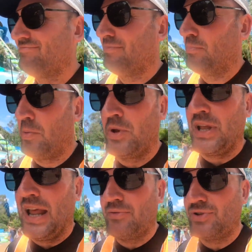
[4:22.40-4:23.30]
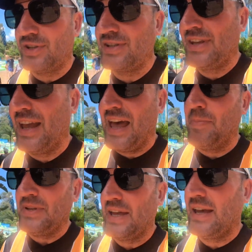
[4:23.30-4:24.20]
put them on your loungers,
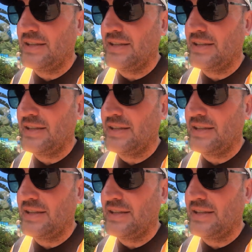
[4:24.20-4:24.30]
happy days.